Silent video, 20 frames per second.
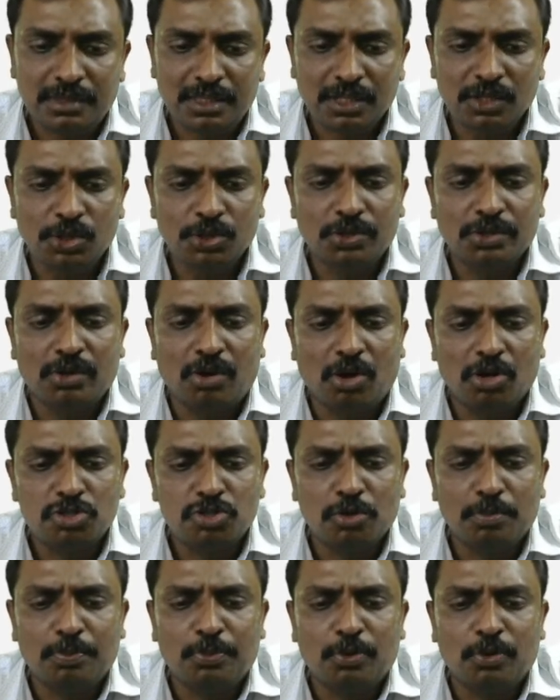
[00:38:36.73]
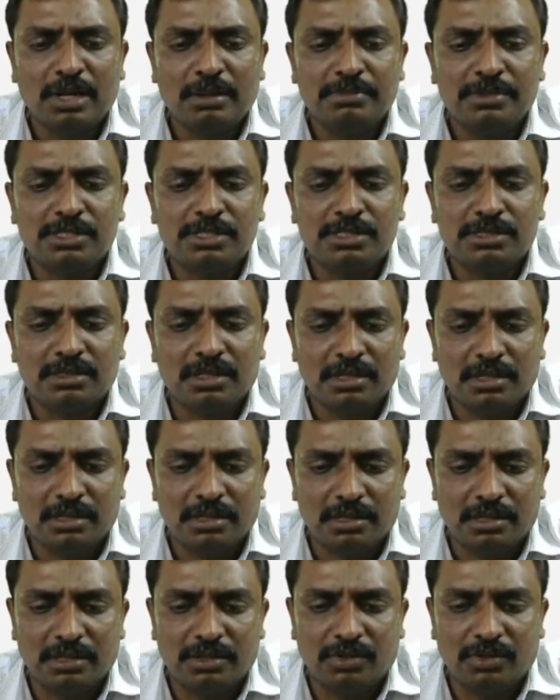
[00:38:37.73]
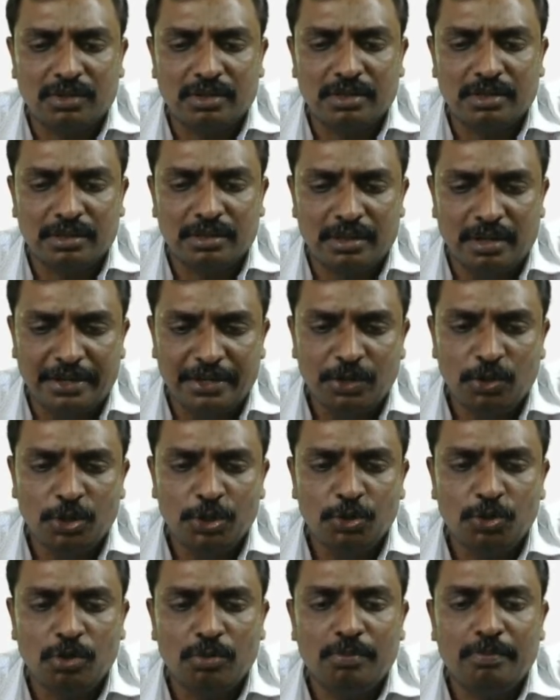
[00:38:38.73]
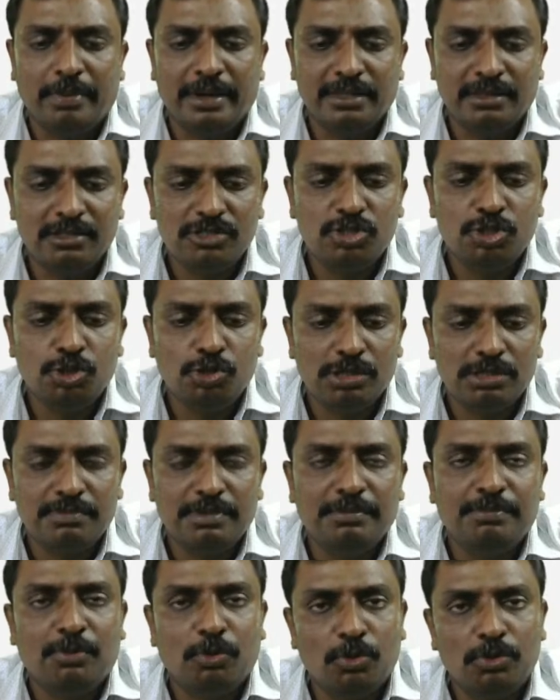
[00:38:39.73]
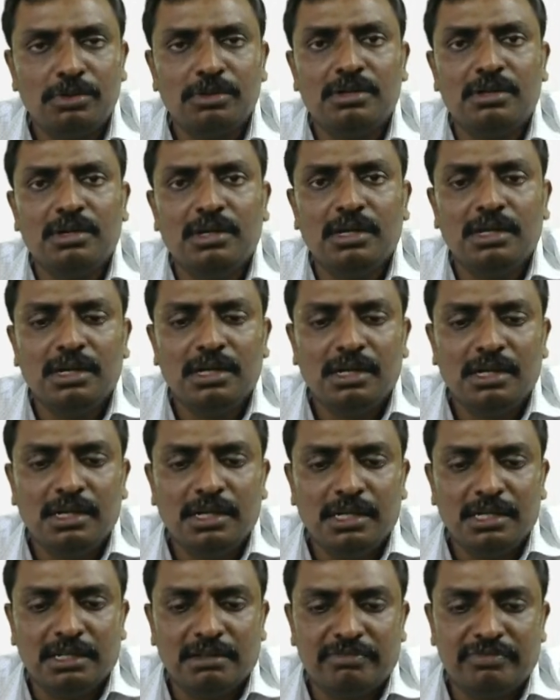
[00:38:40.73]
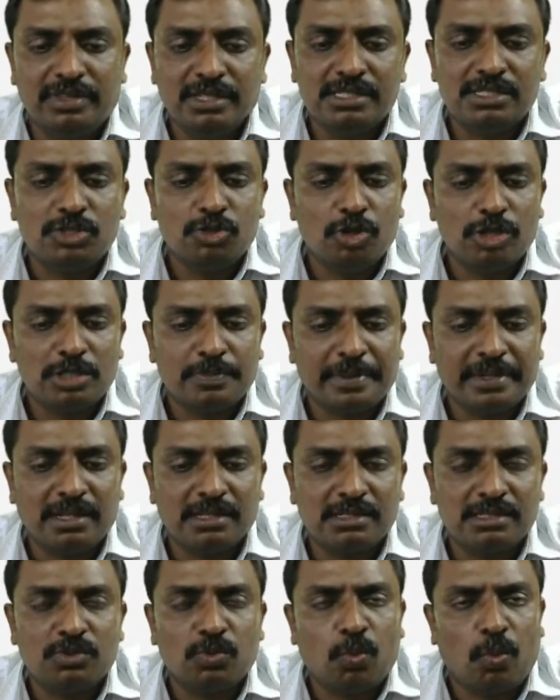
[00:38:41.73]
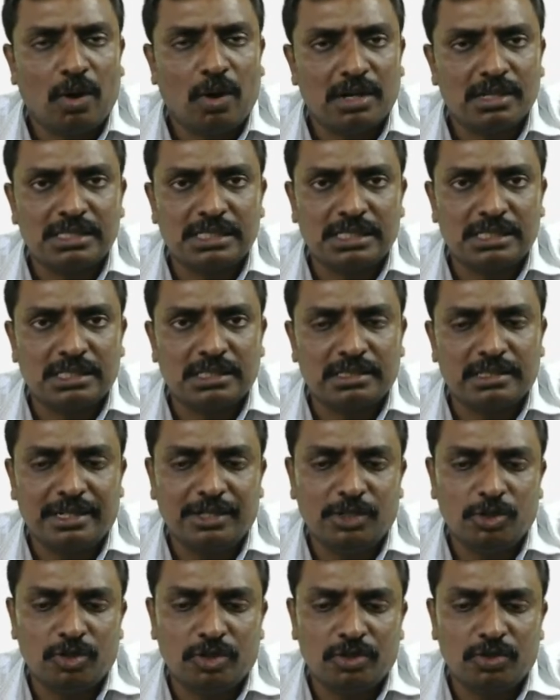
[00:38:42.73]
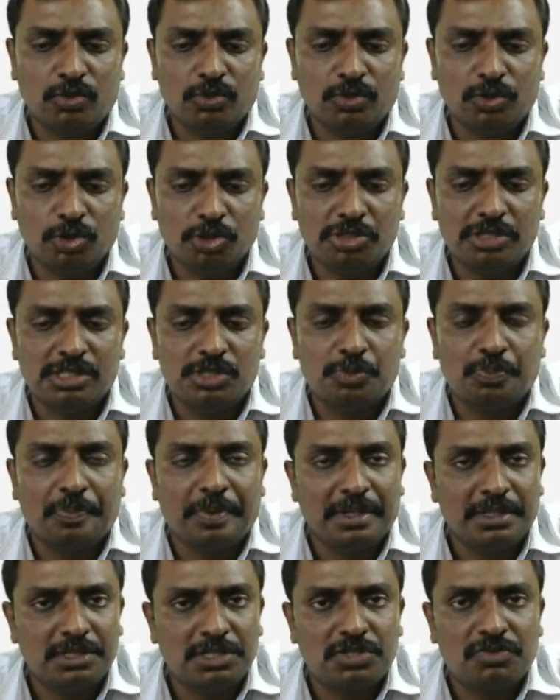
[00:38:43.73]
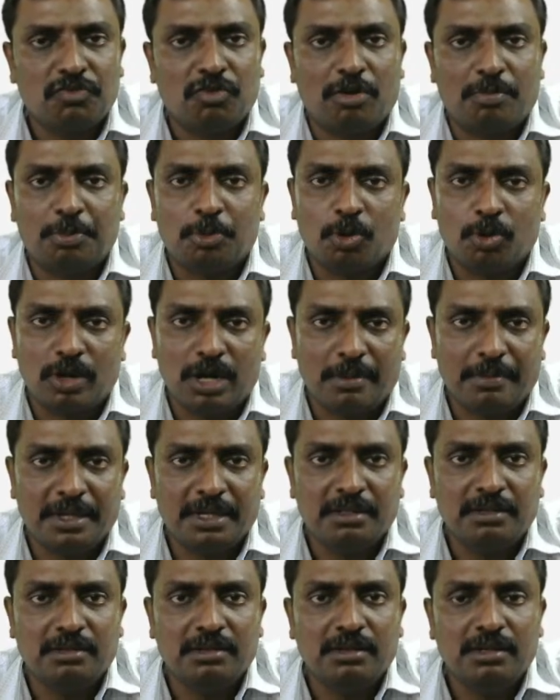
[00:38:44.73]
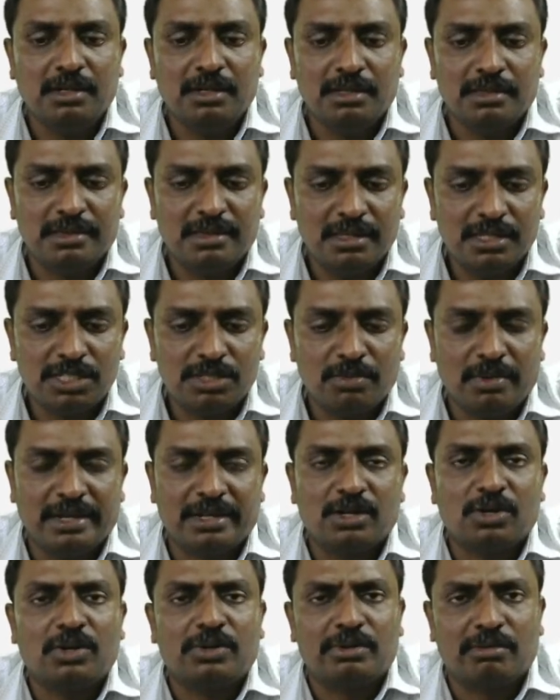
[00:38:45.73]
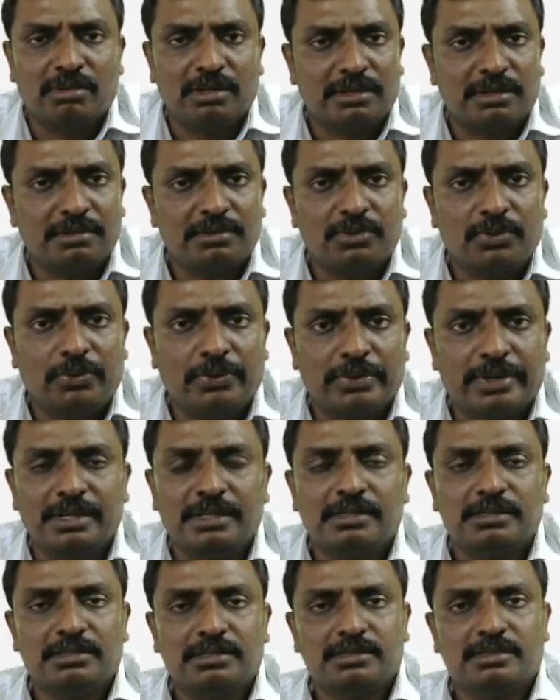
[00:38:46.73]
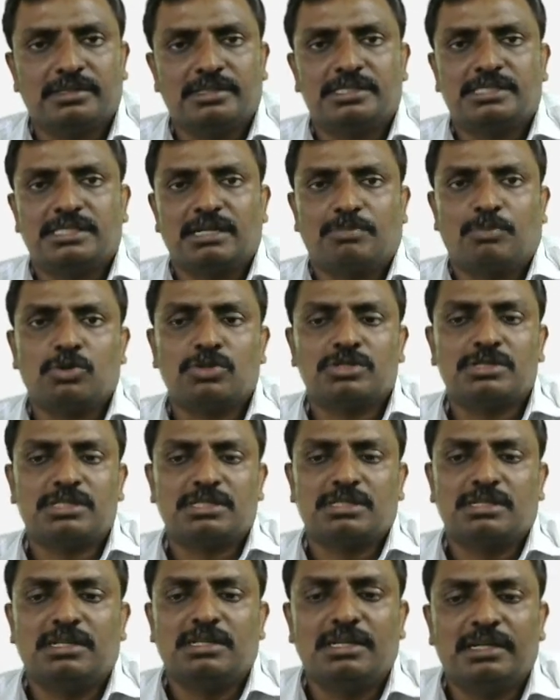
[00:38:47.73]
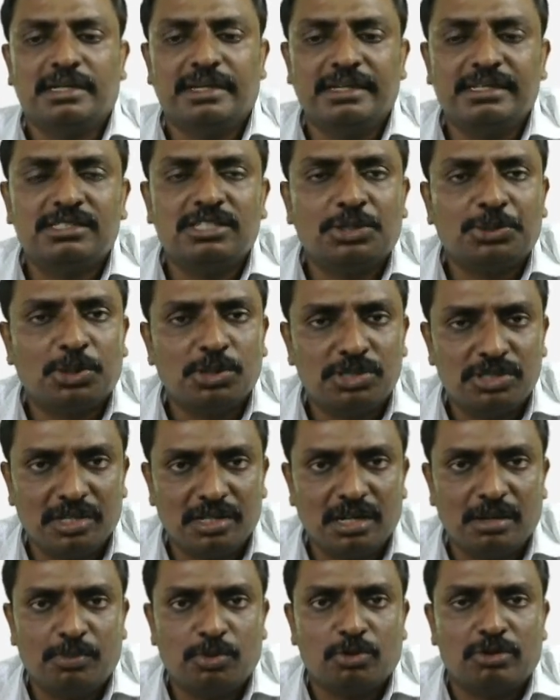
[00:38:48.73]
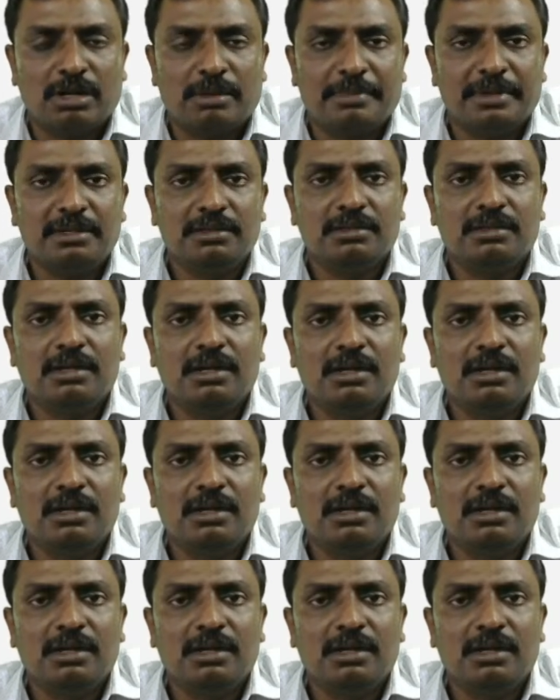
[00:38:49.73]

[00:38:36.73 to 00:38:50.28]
you could also program this Arduino Uno by this USB port. If this USB doesn't work, then you could use these pins for programming this microcontroller. Okay, it supports in-circuit serial programming.